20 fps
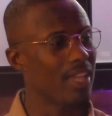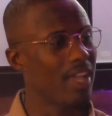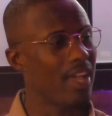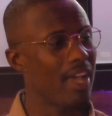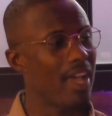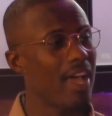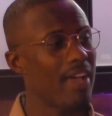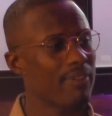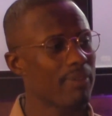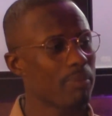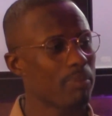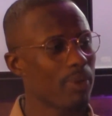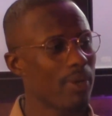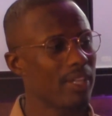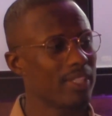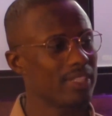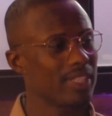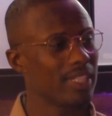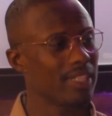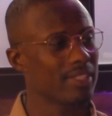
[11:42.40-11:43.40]
Yeah, I have a
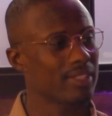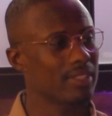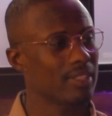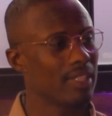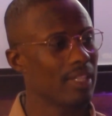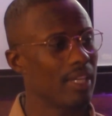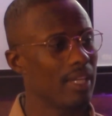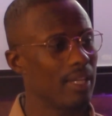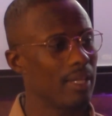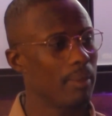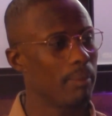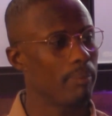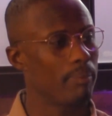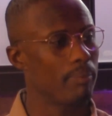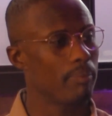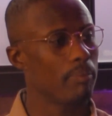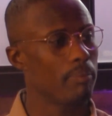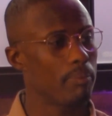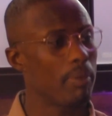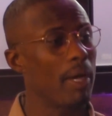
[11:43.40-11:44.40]
project
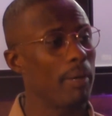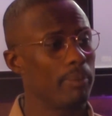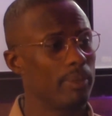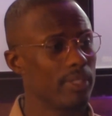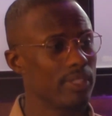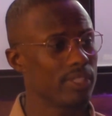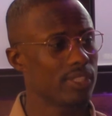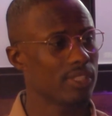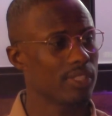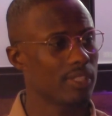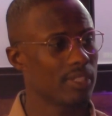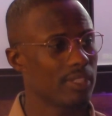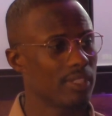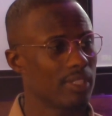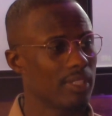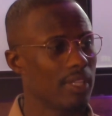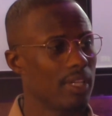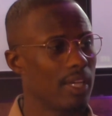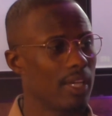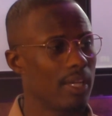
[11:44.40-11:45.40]
um, published,
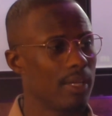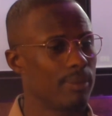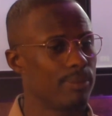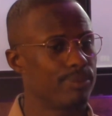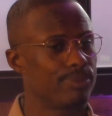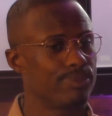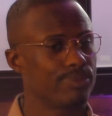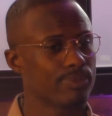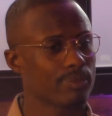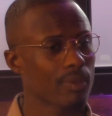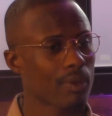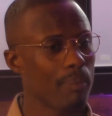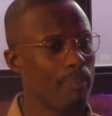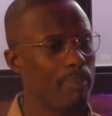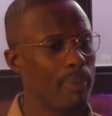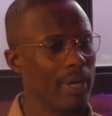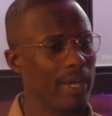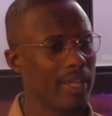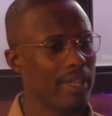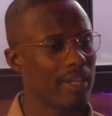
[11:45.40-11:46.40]
um,
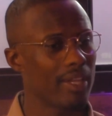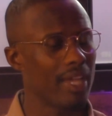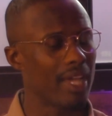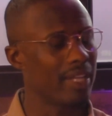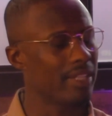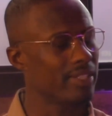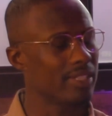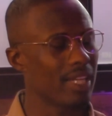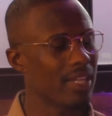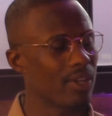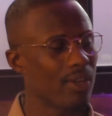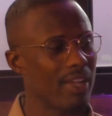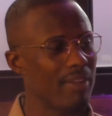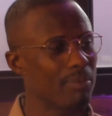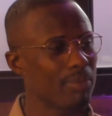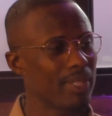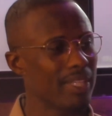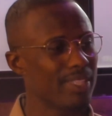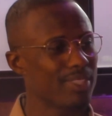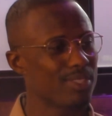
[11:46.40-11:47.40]
but I just I don't
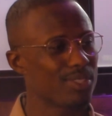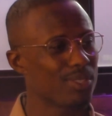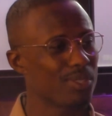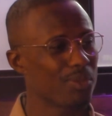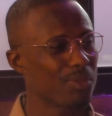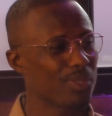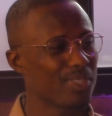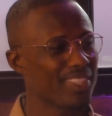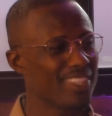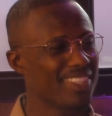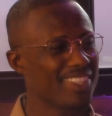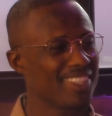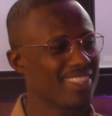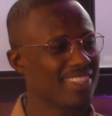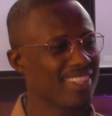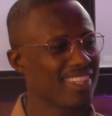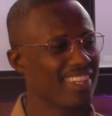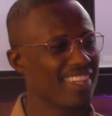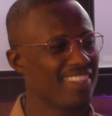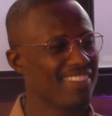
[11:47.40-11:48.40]
have plans to release
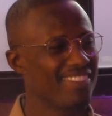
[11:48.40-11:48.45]
it yet.